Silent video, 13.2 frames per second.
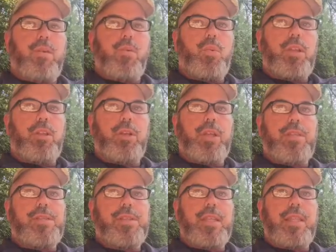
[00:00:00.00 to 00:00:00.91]
we look
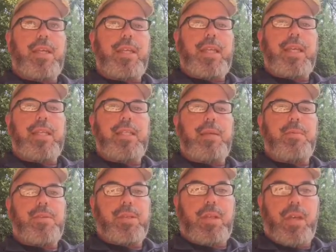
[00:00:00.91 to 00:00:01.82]
and see that
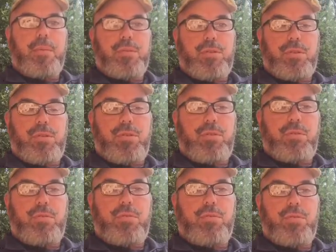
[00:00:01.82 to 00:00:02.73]
Nicodemus comes
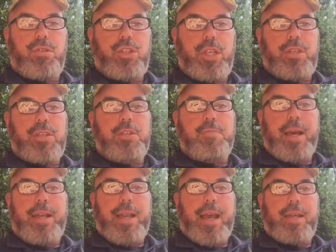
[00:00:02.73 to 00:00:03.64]
to Jesus
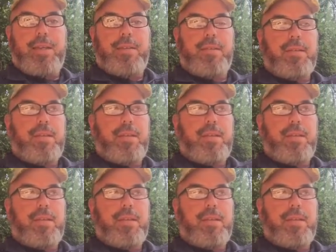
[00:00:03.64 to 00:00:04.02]
by night.